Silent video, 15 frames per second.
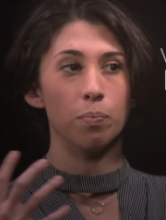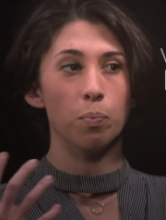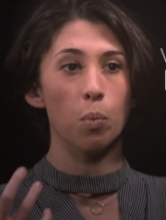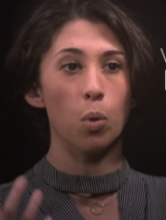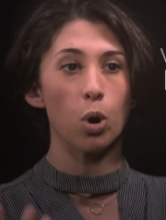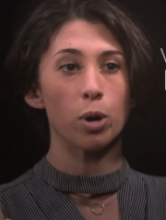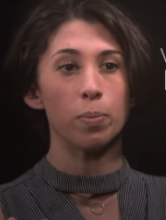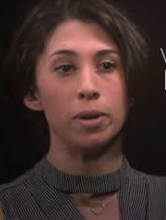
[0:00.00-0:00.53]

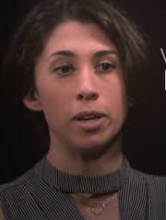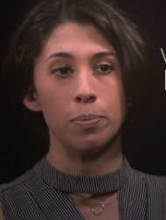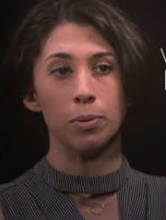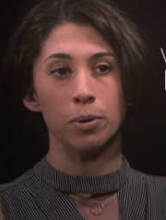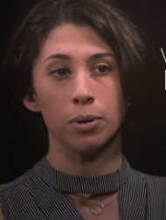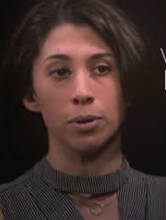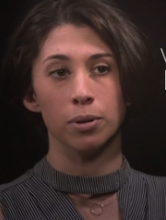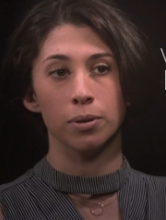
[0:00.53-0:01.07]
more
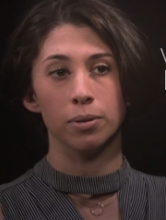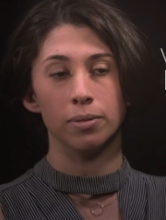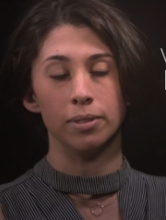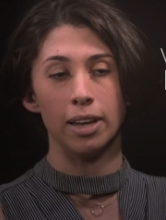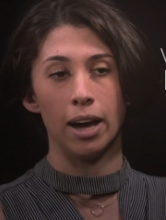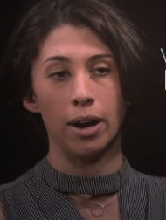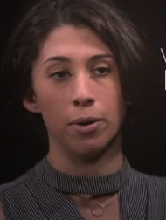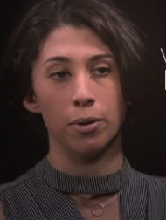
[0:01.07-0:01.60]
people
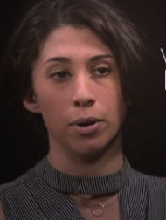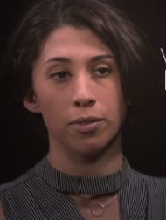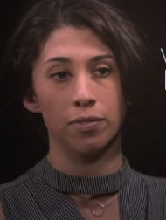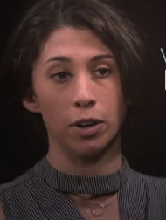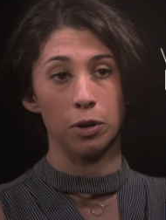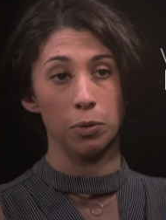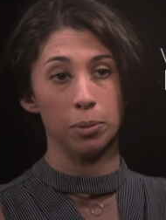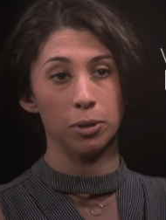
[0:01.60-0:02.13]
now are
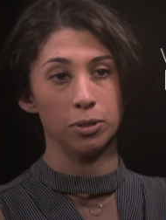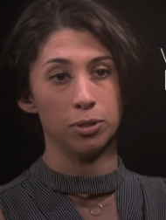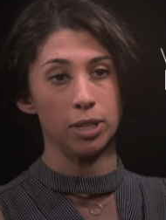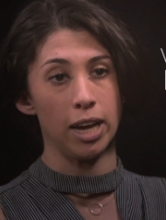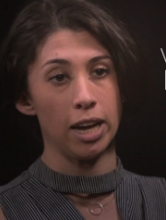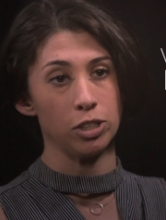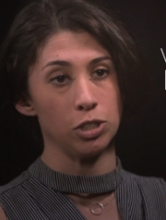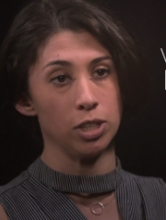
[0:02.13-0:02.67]
vulnerable to
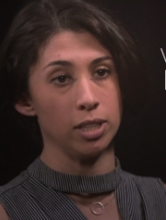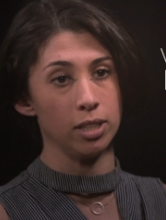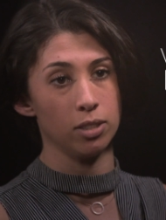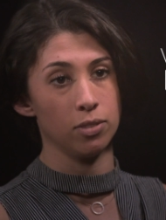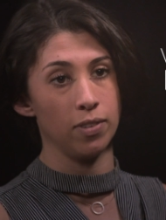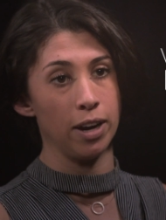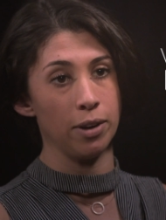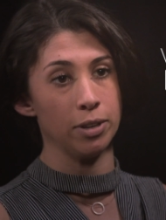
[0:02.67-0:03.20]
catching
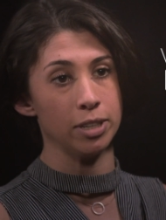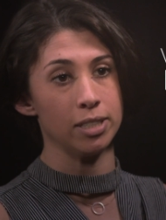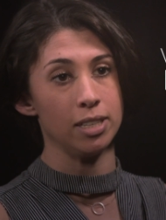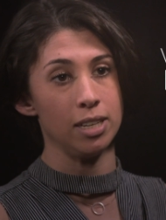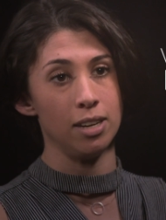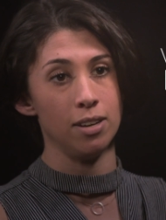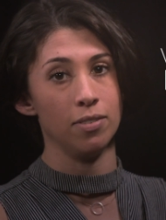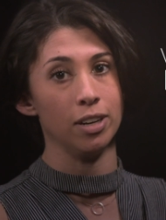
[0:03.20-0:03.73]
this virus,
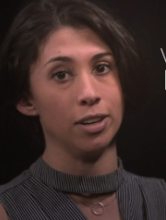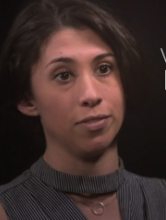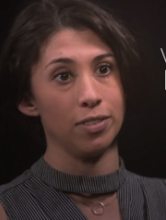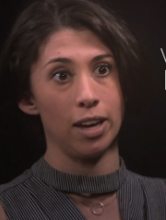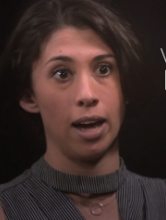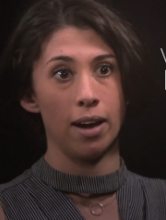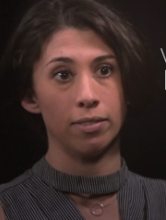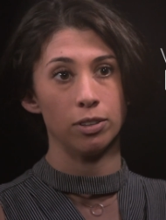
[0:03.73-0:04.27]
even if
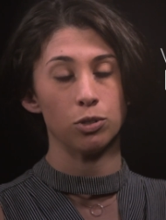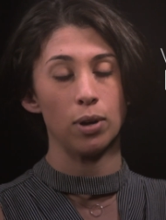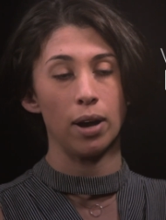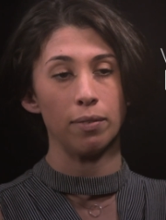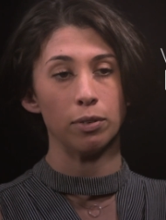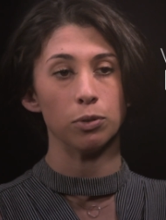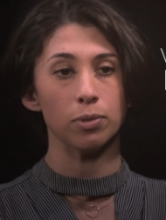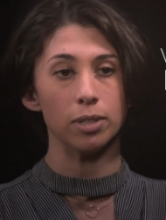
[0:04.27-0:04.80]
they haven't
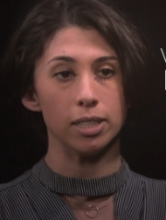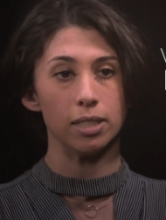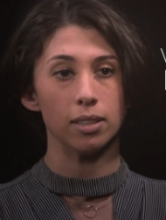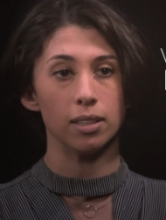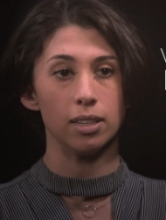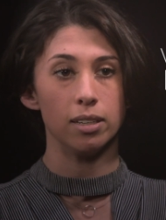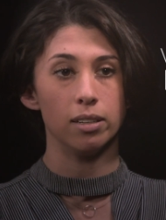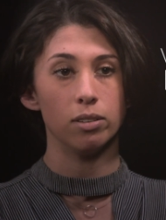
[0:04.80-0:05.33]
traveled
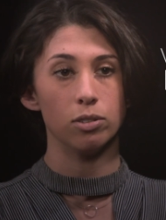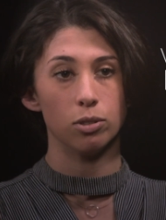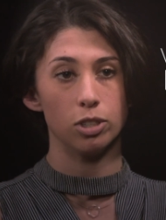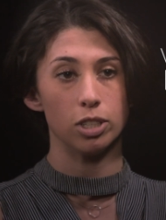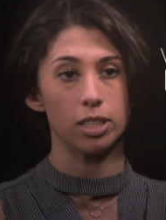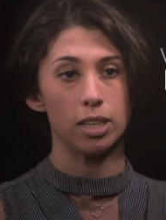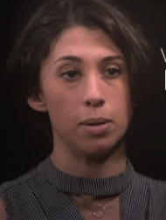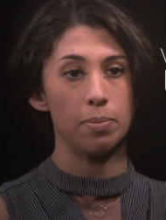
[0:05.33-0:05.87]
recently. So
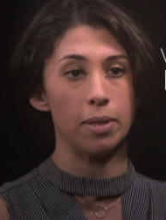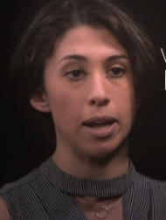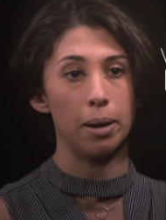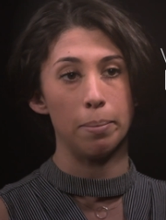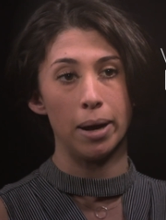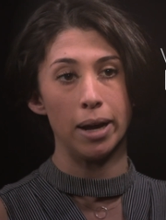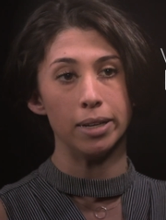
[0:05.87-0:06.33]
just keep that in